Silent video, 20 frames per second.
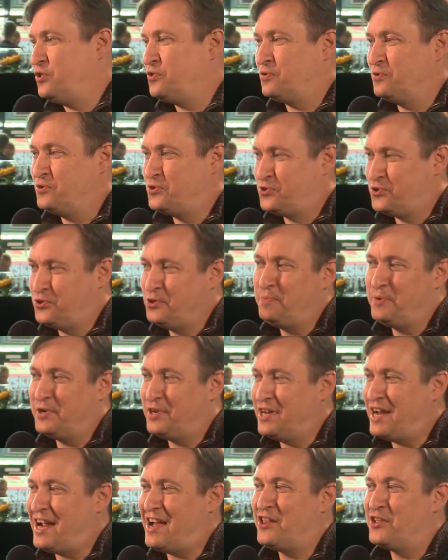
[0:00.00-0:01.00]
through stupid
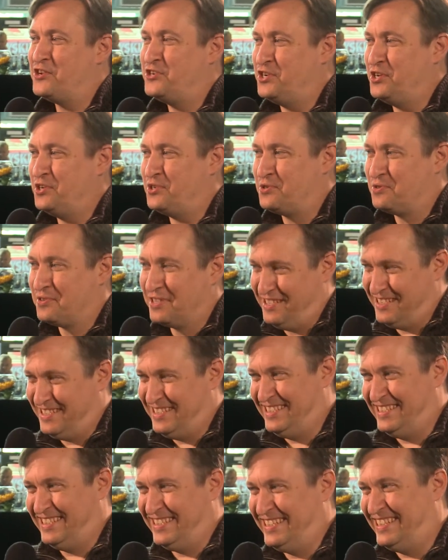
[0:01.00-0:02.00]
analogies.
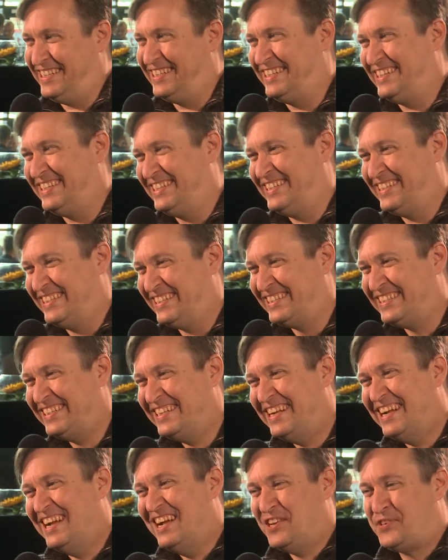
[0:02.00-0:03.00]

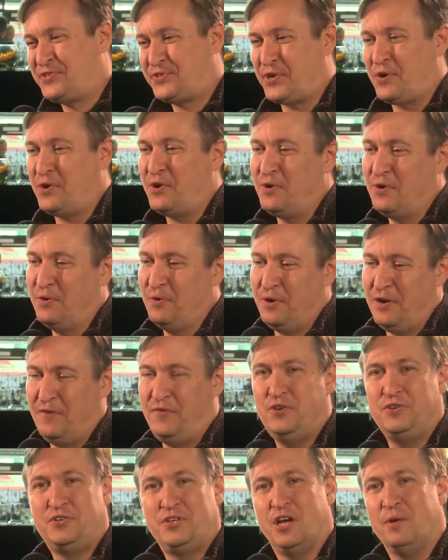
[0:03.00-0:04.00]
So
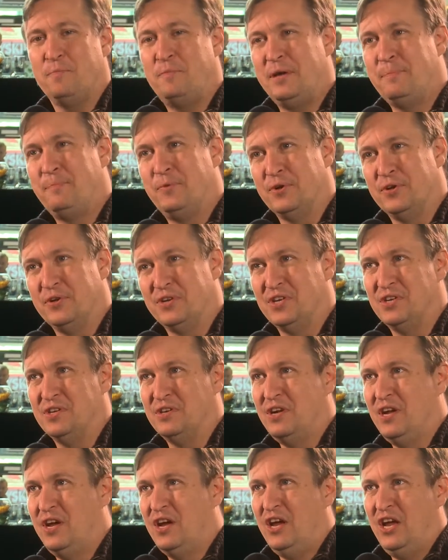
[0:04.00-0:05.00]
if you tell
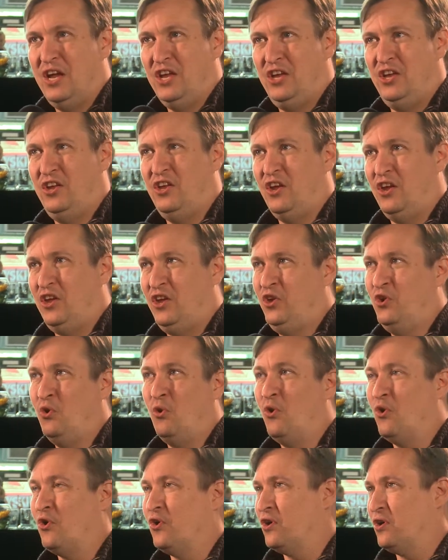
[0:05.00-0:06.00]
people
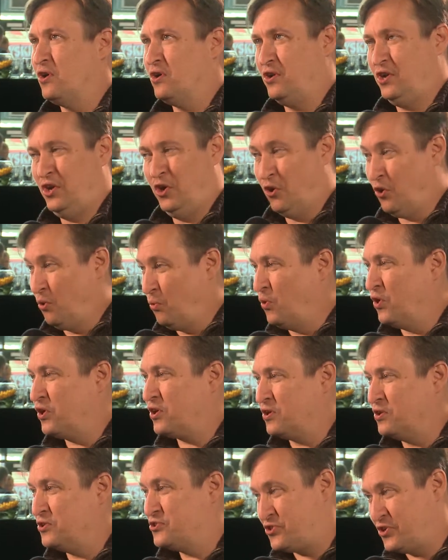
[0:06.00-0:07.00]
your
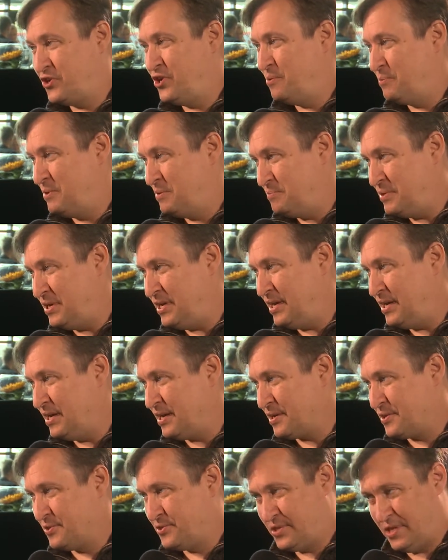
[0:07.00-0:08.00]
workers are human
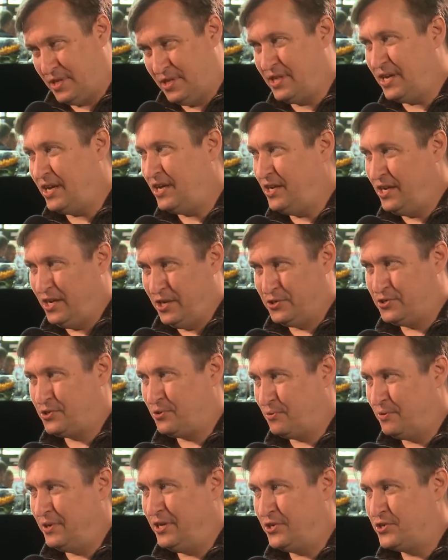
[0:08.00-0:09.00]
beings and they need
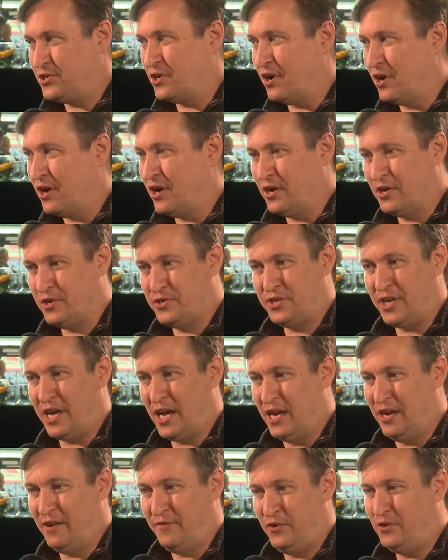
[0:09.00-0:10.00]
to recharge,
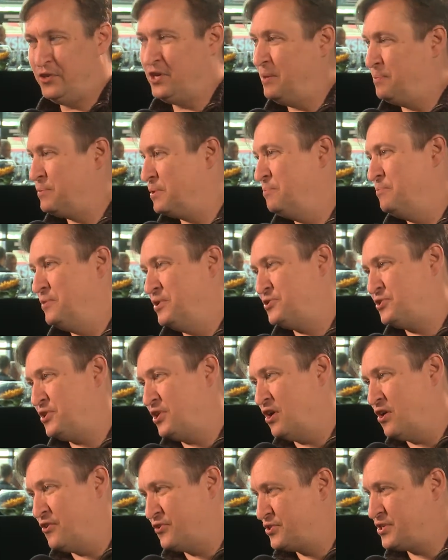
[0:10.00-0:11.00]
and if you keep them
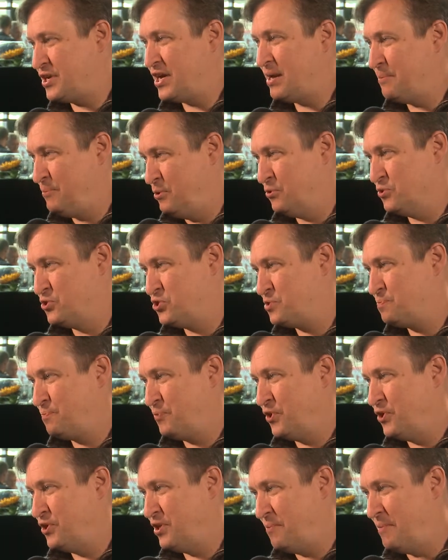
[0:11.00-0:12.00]
busy all the time, you'll just
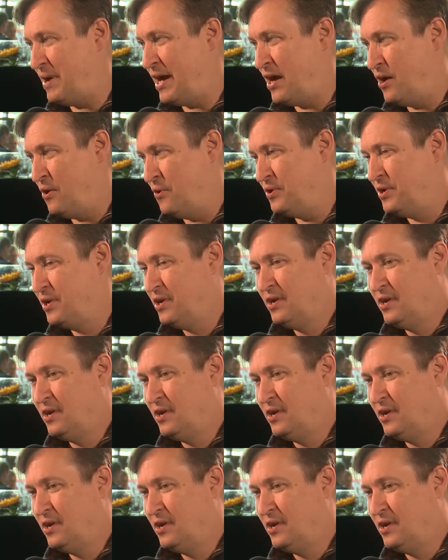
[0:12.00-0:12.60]
burn them out,